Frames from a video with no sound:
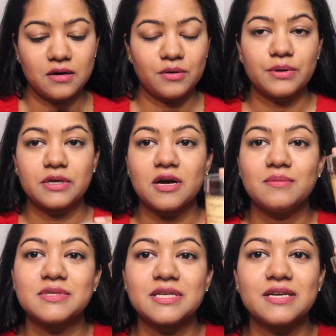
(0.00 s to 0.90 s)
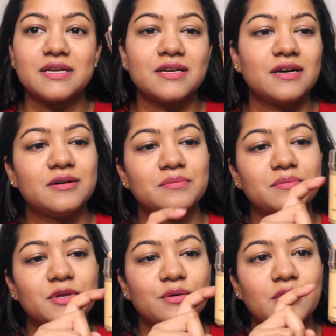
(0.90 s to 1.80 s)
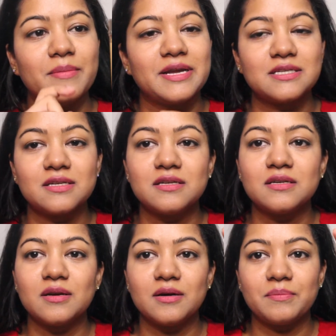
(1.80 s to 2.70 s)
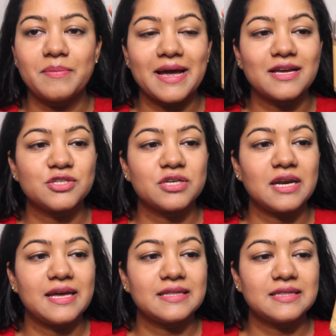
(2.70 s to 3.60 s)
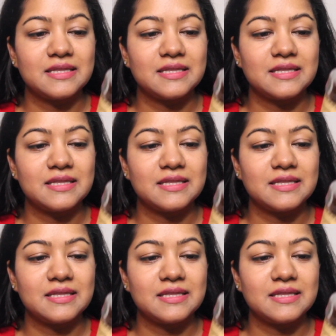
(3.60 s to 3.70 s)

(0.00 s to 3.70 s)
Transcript: So it comes in a metal packaging like